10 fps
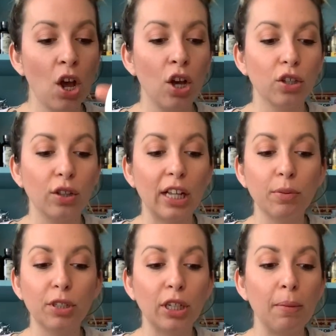So that's
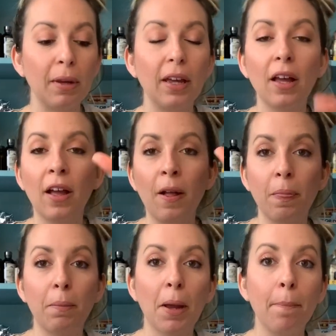what's going to be
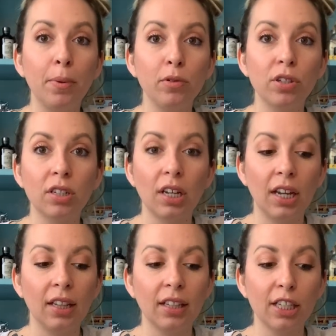the big boost
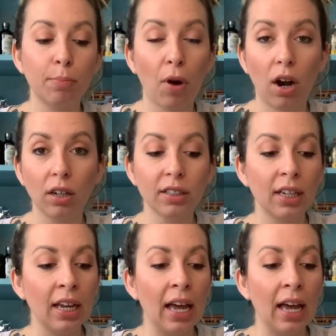in this product.